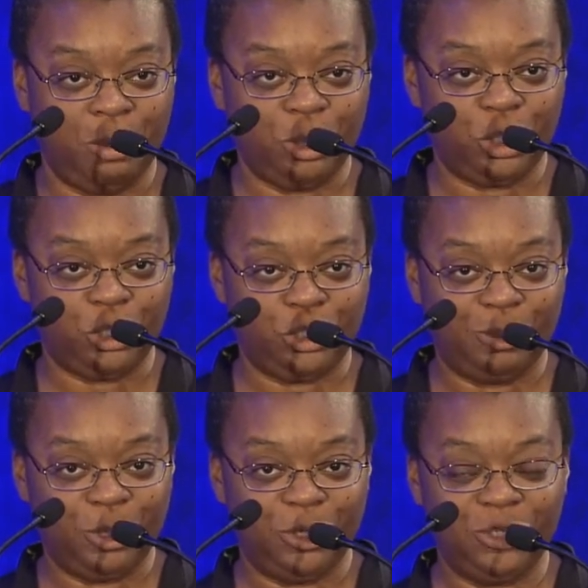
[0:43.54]
Push,
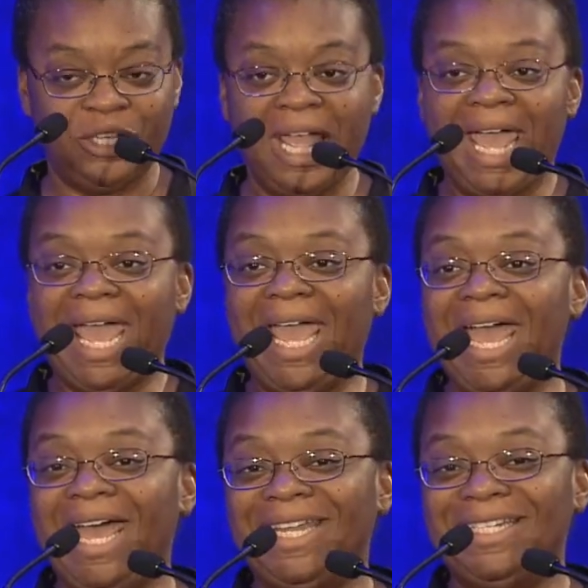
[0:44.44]
push.
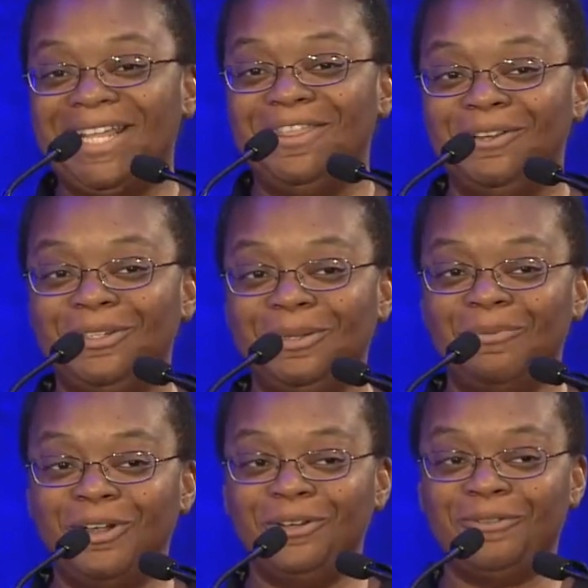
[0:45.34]
And there's some
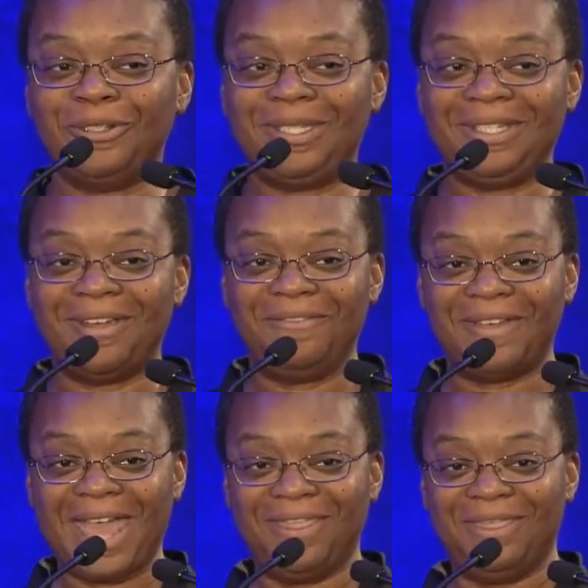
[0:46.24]
wonderful stuff
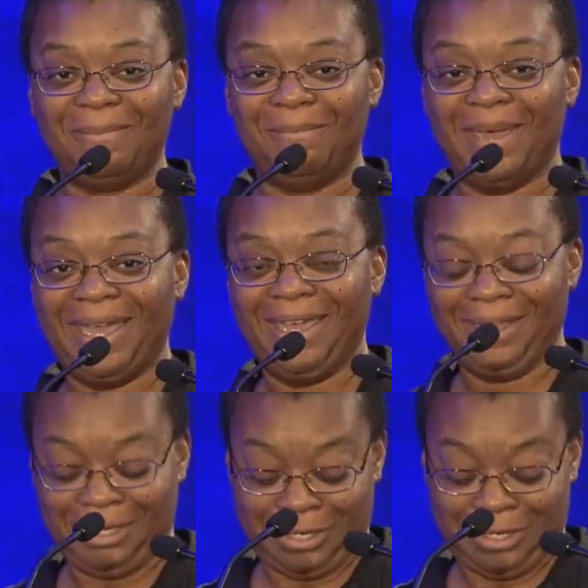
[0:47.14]
at the back.